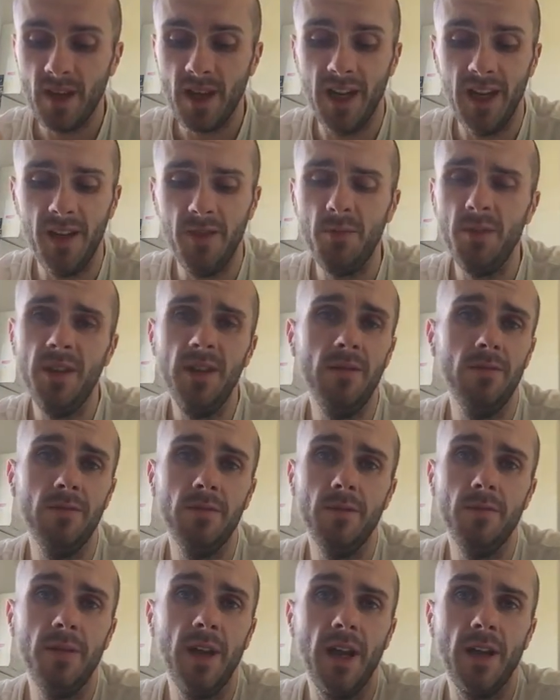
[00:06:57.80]
and
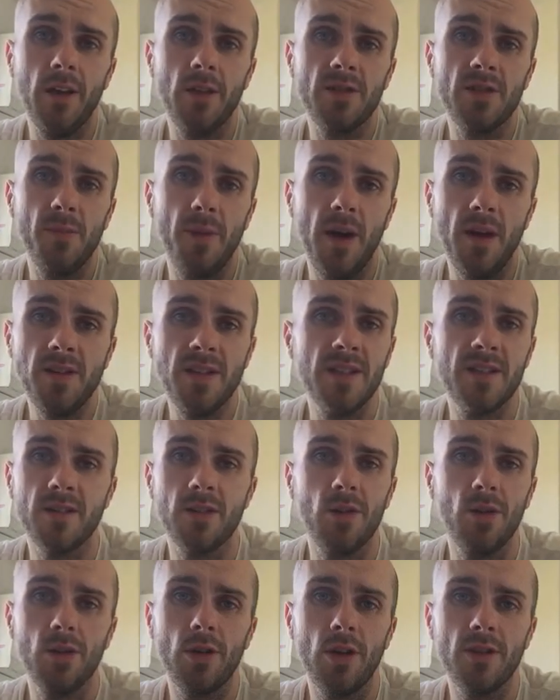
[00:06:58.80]
we had lots of parties and
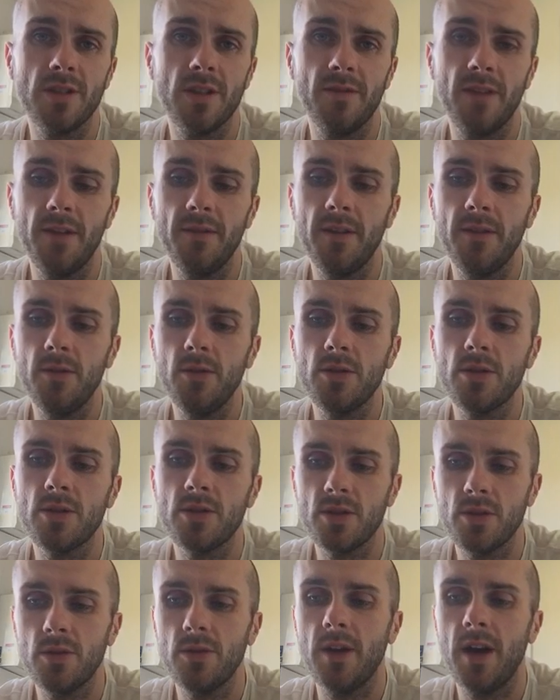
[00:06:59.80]
cooked lots of lovely food.
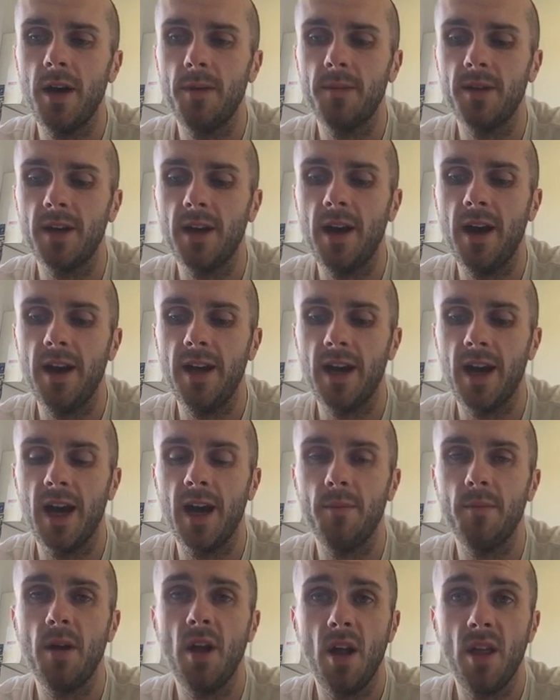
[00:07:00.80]
So I mean, I
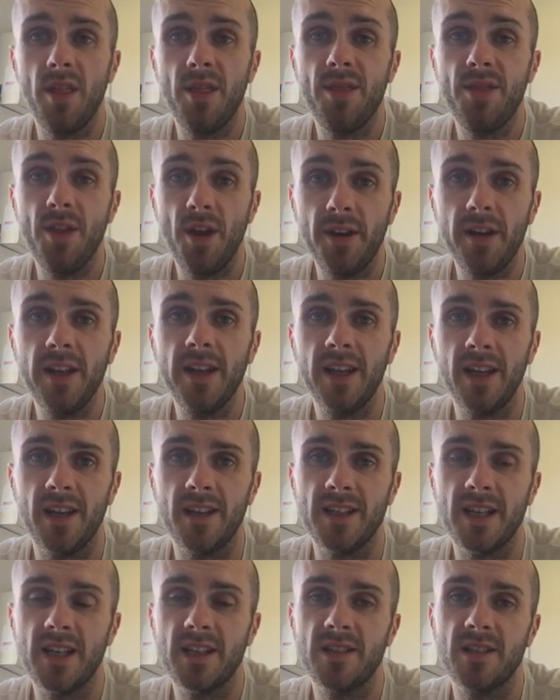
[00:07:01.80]
am thoroughly
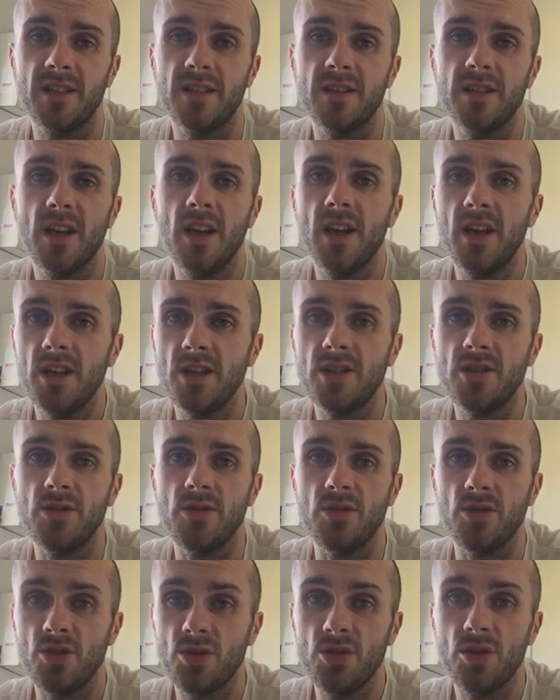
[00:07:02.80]
addicted
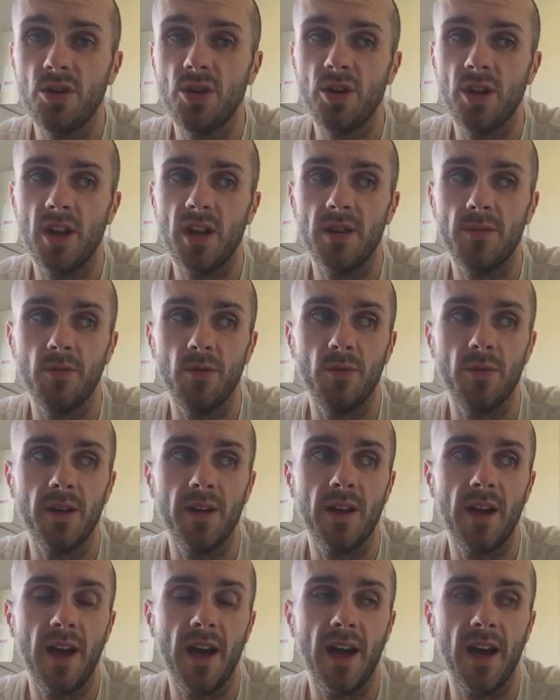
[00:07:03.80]
to sugar at the
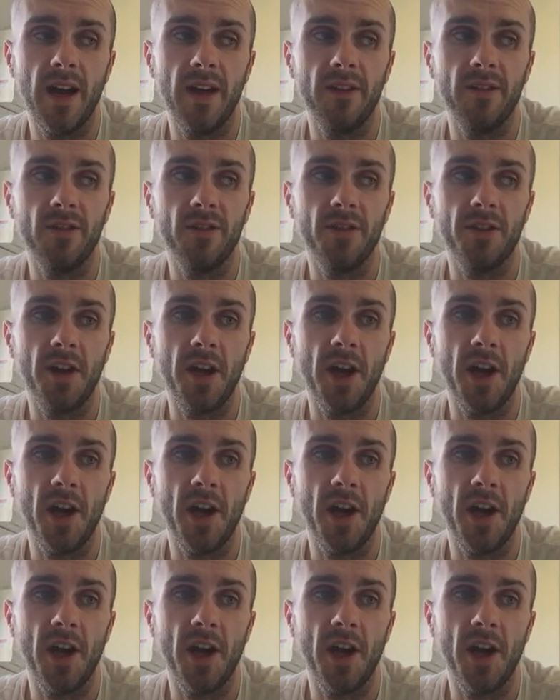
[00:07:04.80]
moment, and